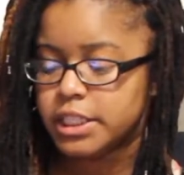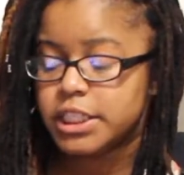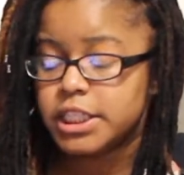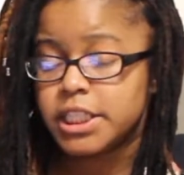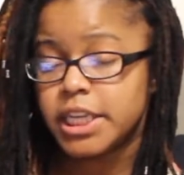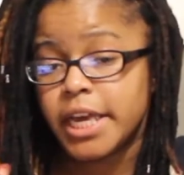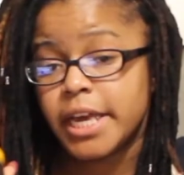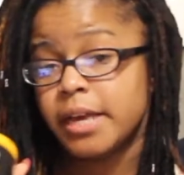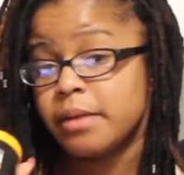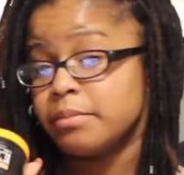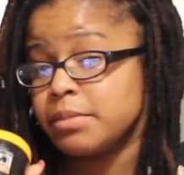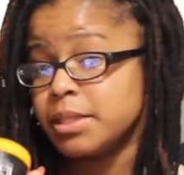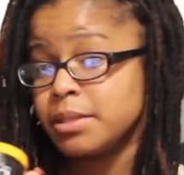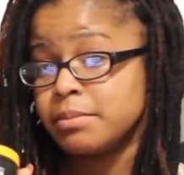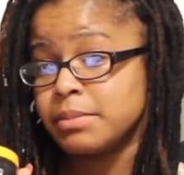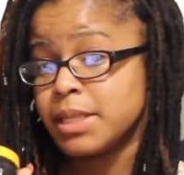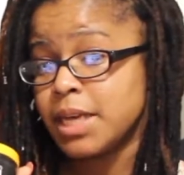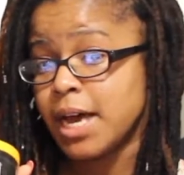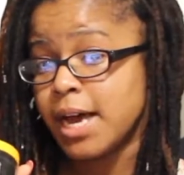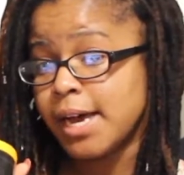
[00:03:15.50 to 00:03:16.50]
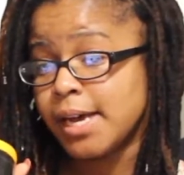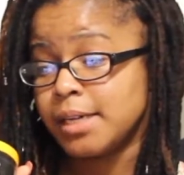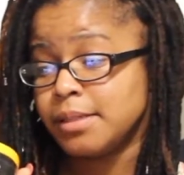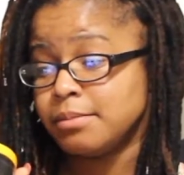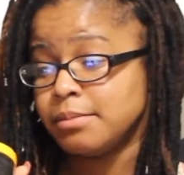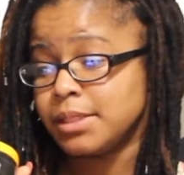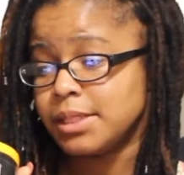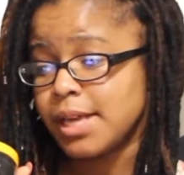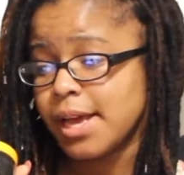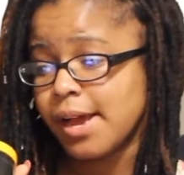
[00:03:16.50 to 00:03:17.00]
jam
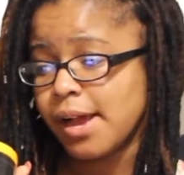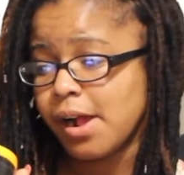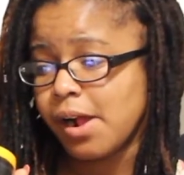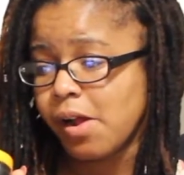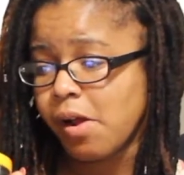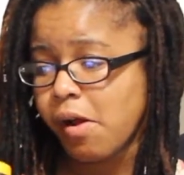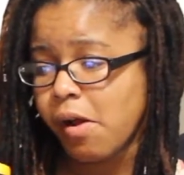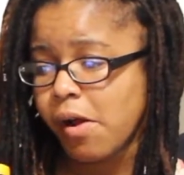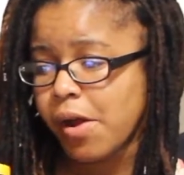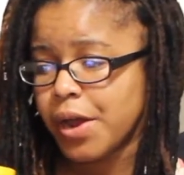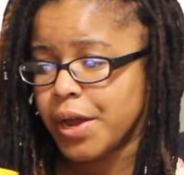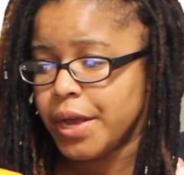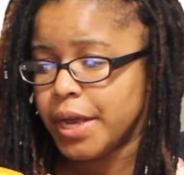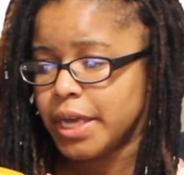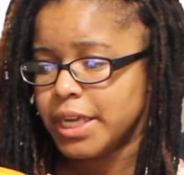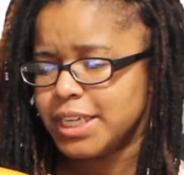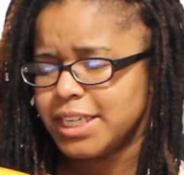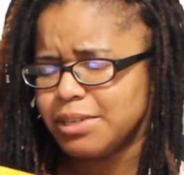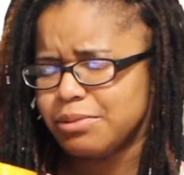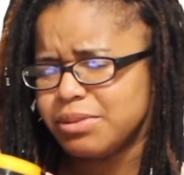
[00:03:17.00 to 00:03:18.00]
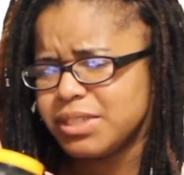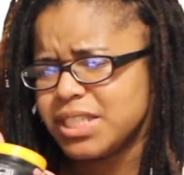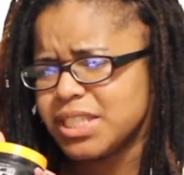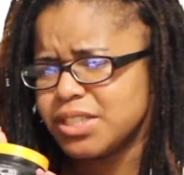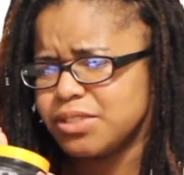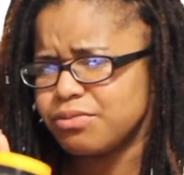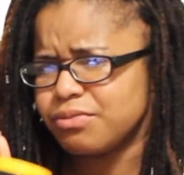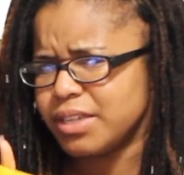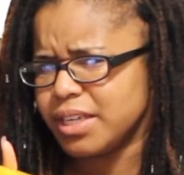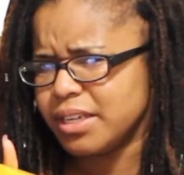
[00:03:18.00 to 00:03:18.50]
sometimes, which
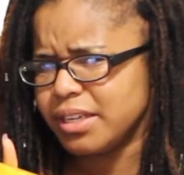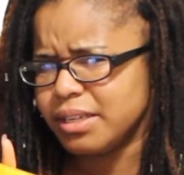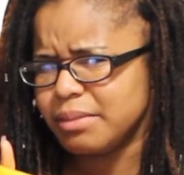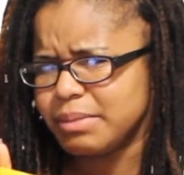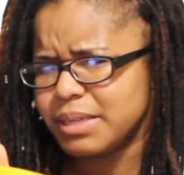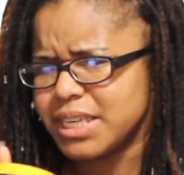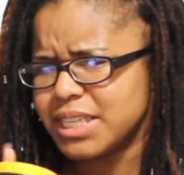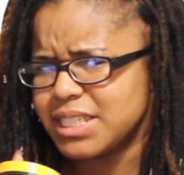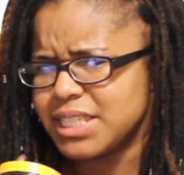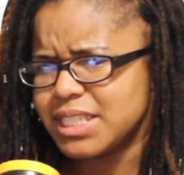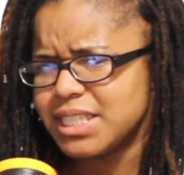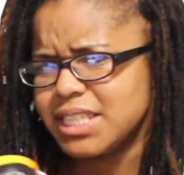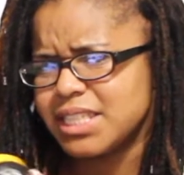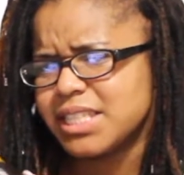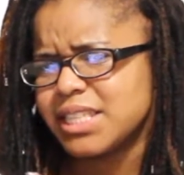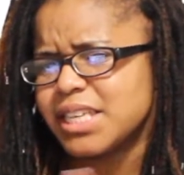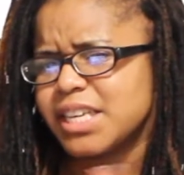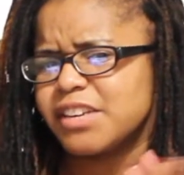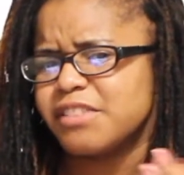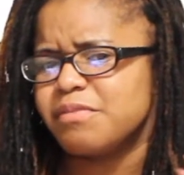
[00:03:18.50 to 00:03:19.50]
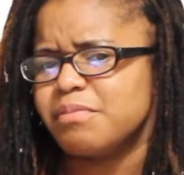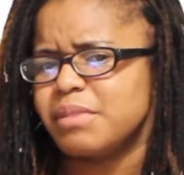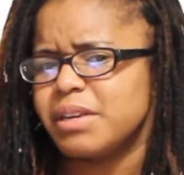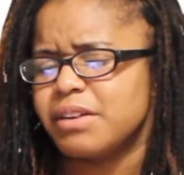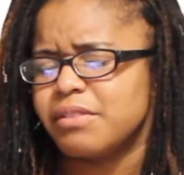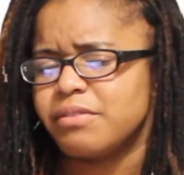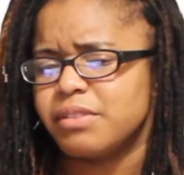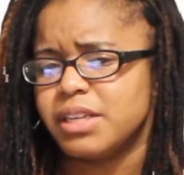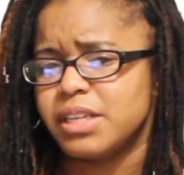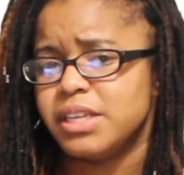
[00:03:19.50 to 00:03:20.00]
is rarely because it doesn't give me
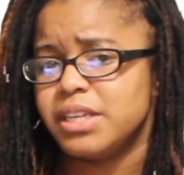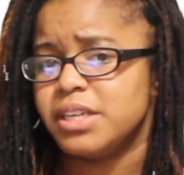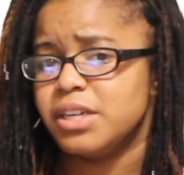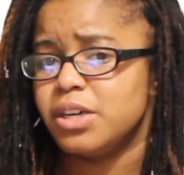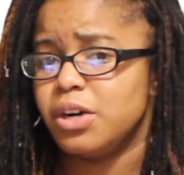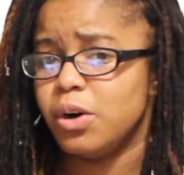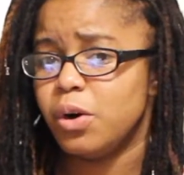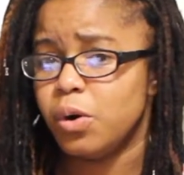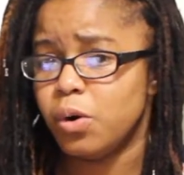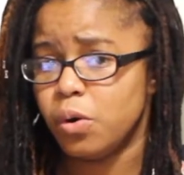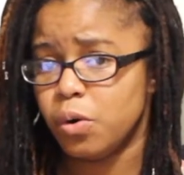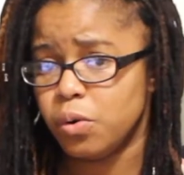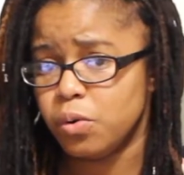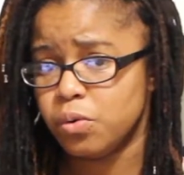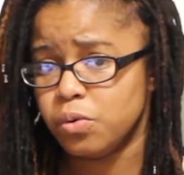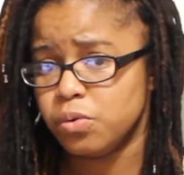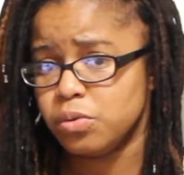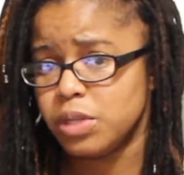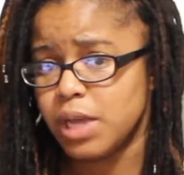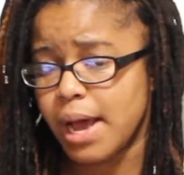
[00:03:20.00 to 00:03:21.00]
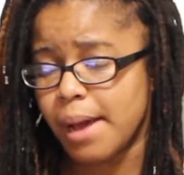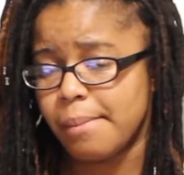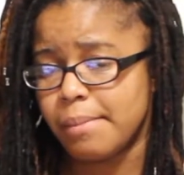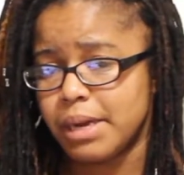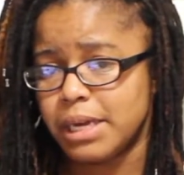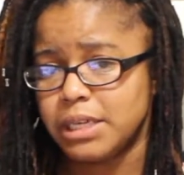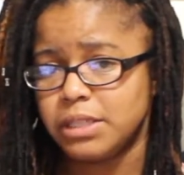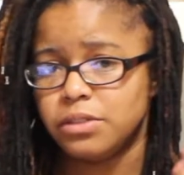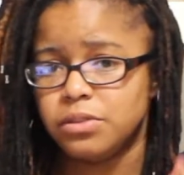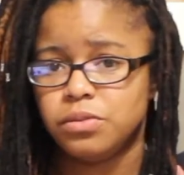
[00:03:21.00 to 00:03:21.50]
a really good hold. I
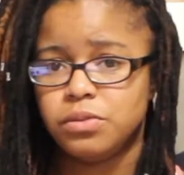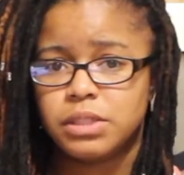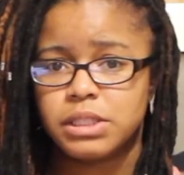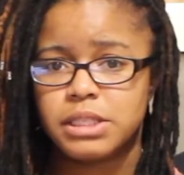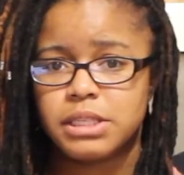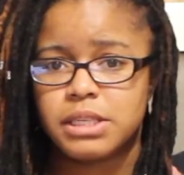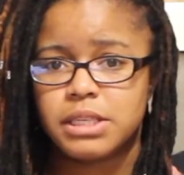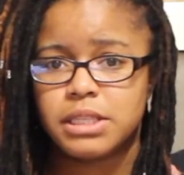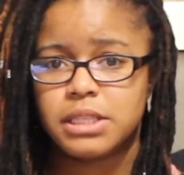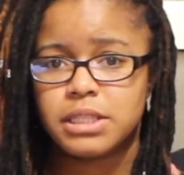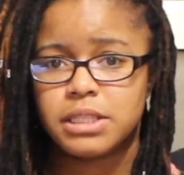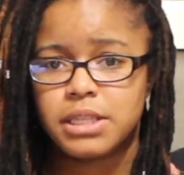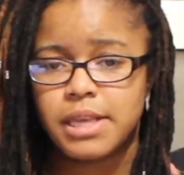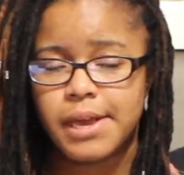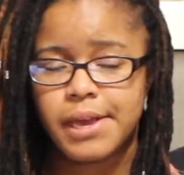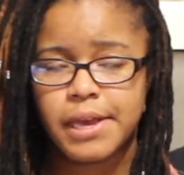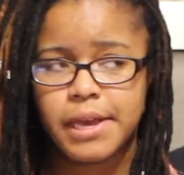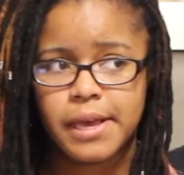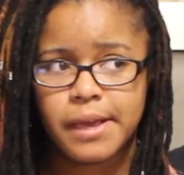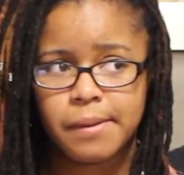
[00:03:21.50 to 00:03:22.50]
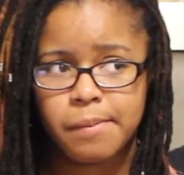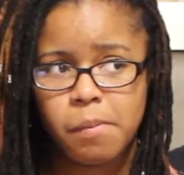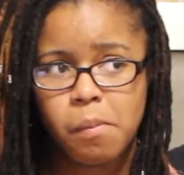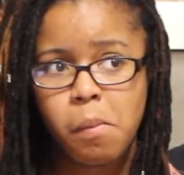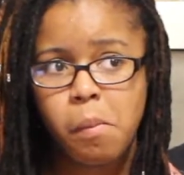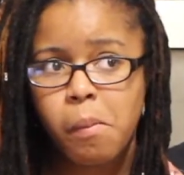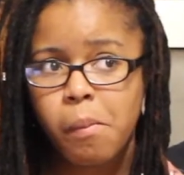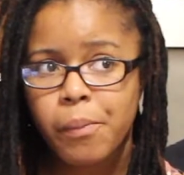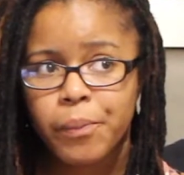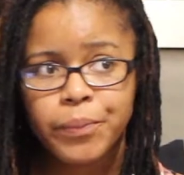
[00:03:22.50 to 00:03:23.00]
might use it, say,
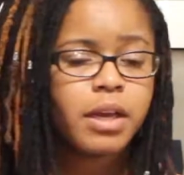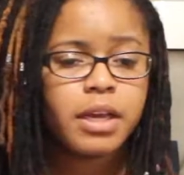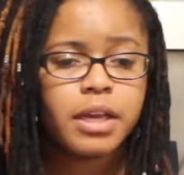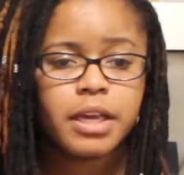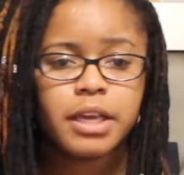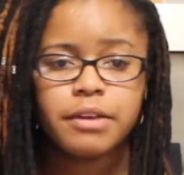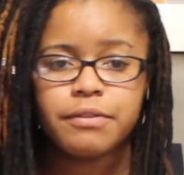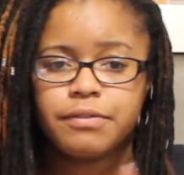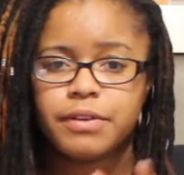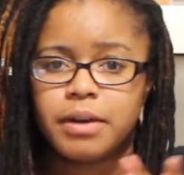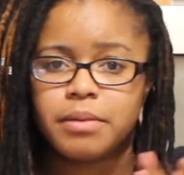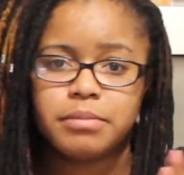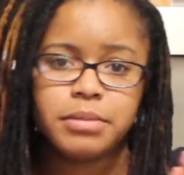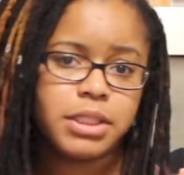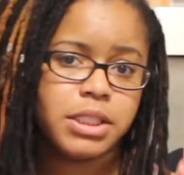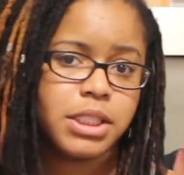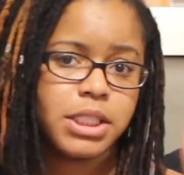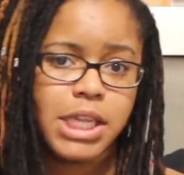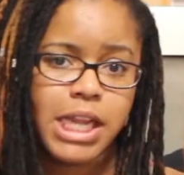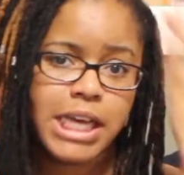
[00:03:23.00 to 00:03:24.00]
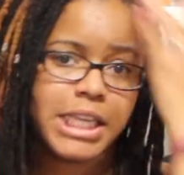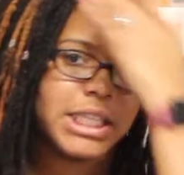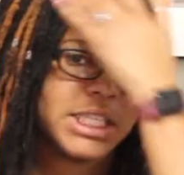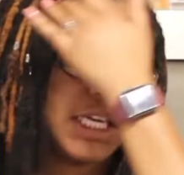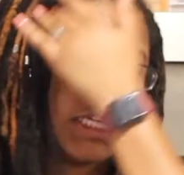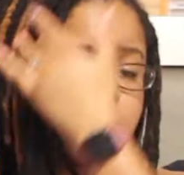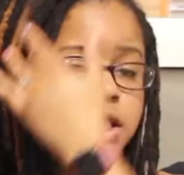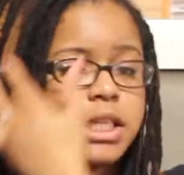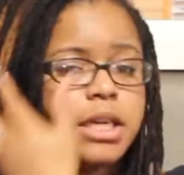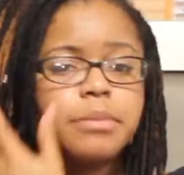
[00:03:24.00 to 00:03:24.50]
if I'm just like
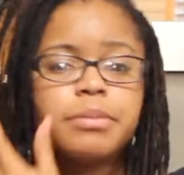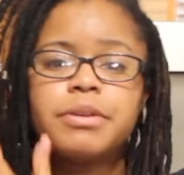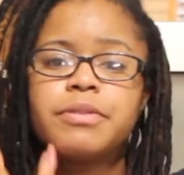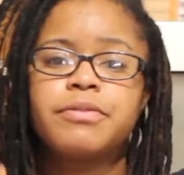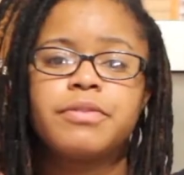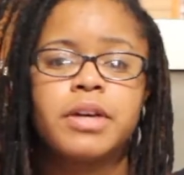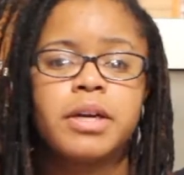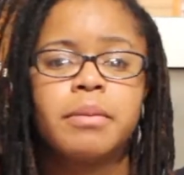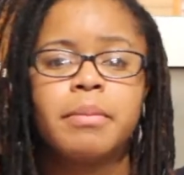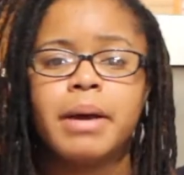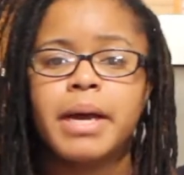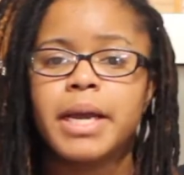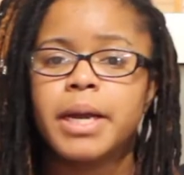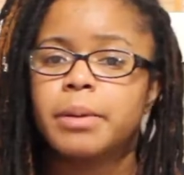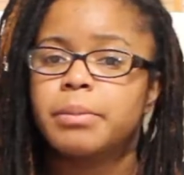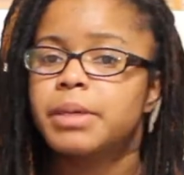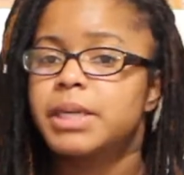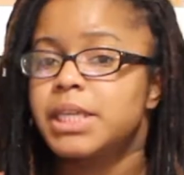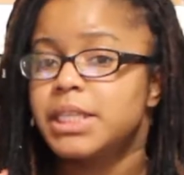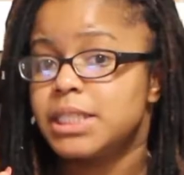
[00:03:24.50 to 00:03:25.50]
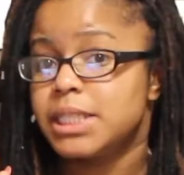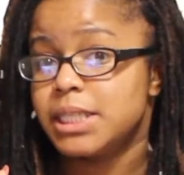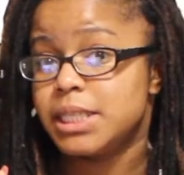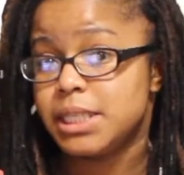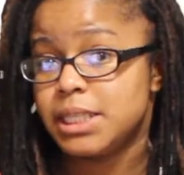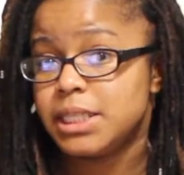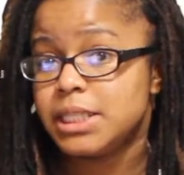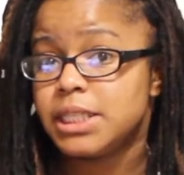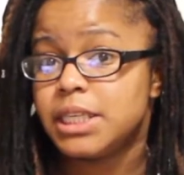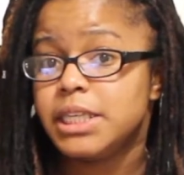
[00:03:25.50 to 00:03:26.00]
touching up the front of my hair, because
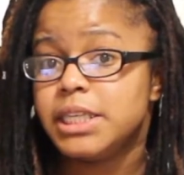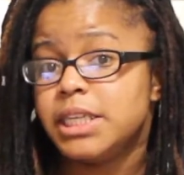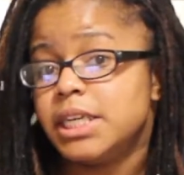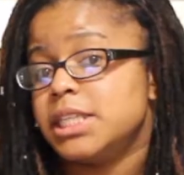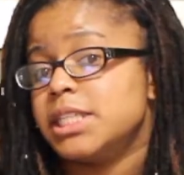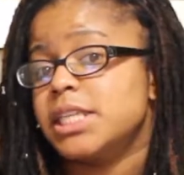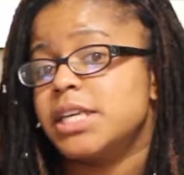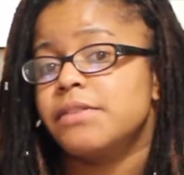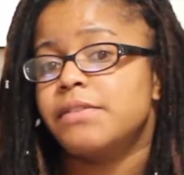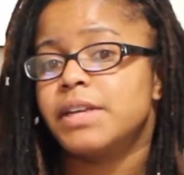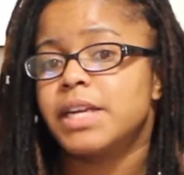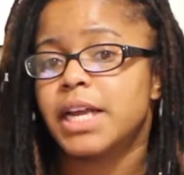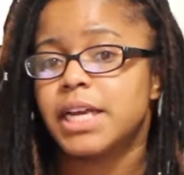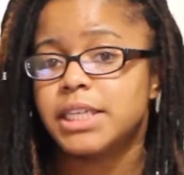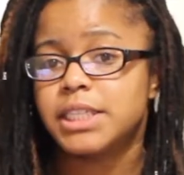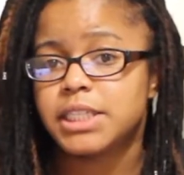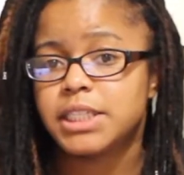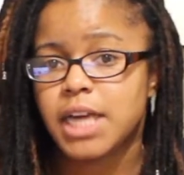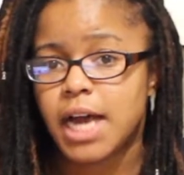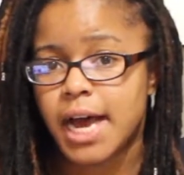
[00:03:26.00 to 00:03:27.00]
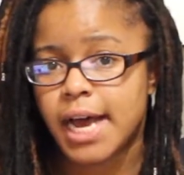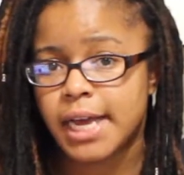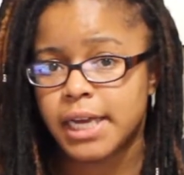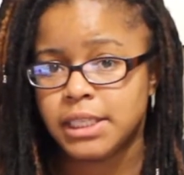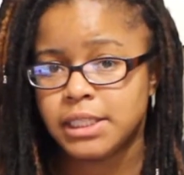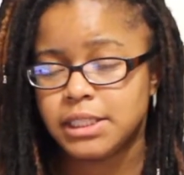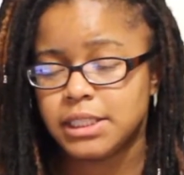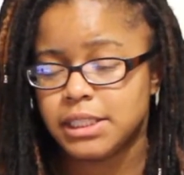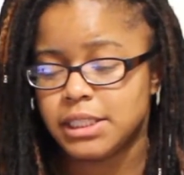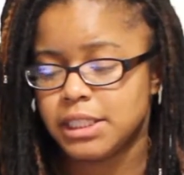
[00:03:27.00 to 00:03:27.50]
it does give a nice
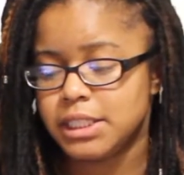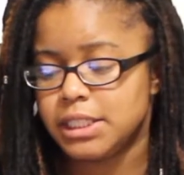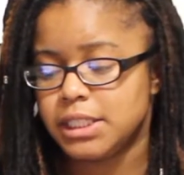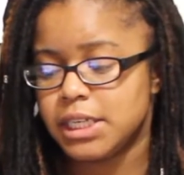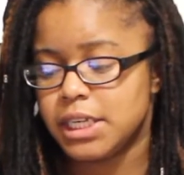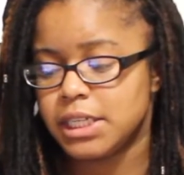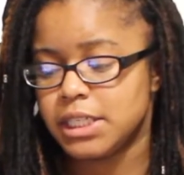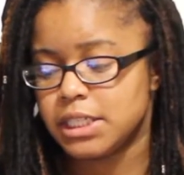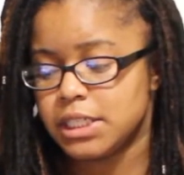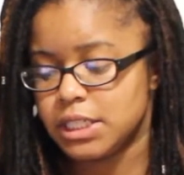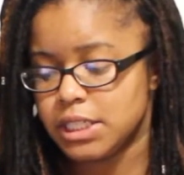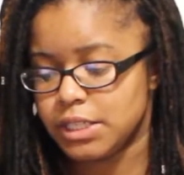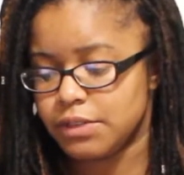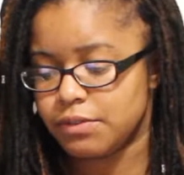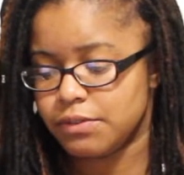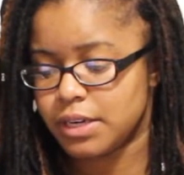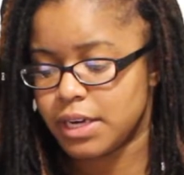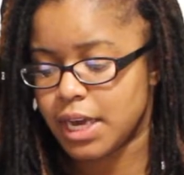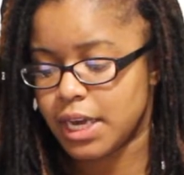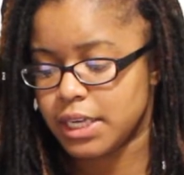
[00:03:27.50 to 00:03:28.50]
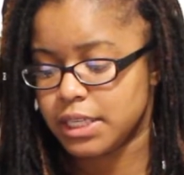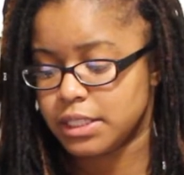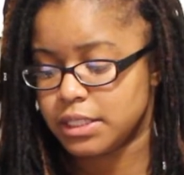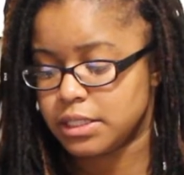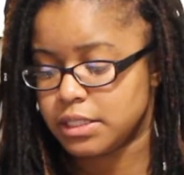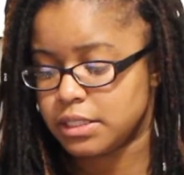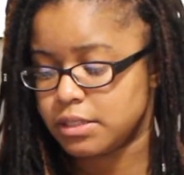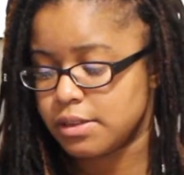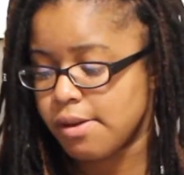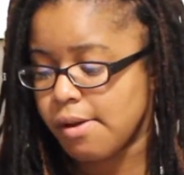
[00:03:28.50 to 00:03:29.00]
shine and it does leave a
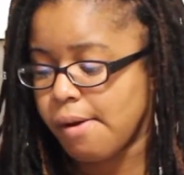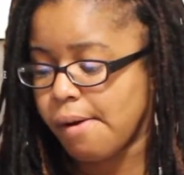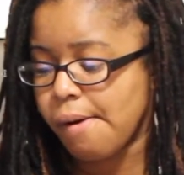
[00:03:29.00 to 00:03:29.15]
nice